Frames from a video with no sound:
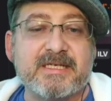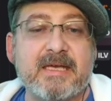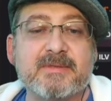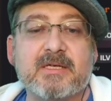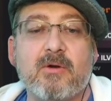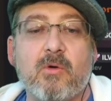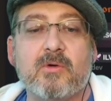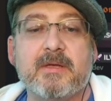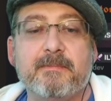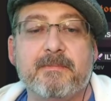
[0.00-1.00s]
teams can
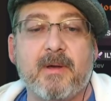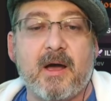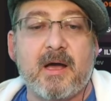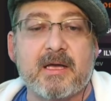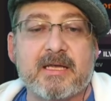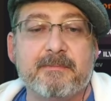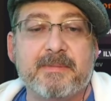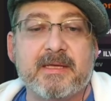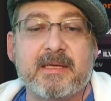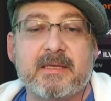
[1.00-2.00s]
only can
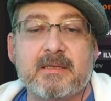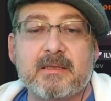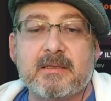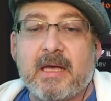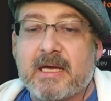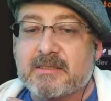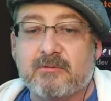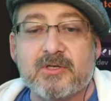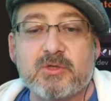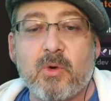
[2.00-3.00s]
be as
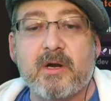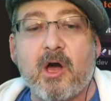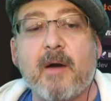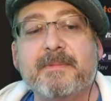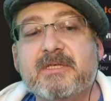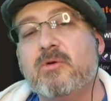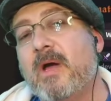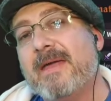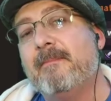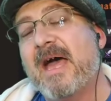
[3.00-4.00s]
large as you want, up
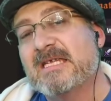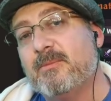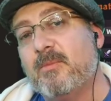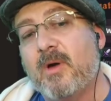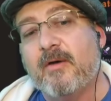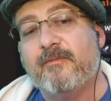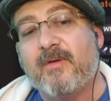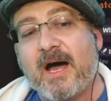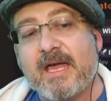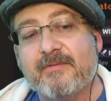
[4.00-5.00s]
to a maximum of
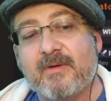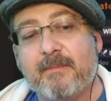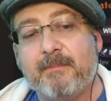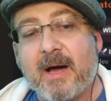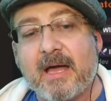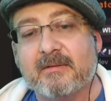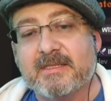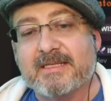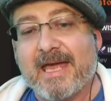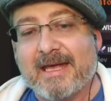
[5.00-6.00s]
5
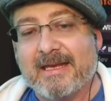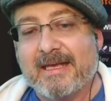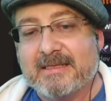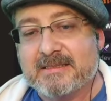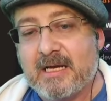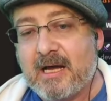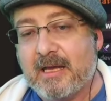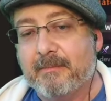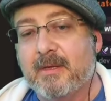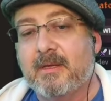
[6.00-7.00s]
pilots at a
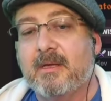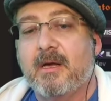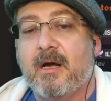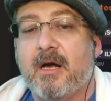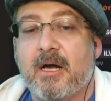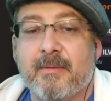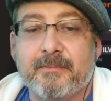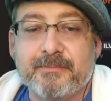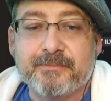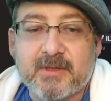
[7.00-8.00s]
time.
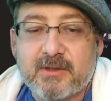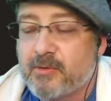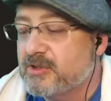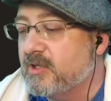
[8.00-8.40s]
In other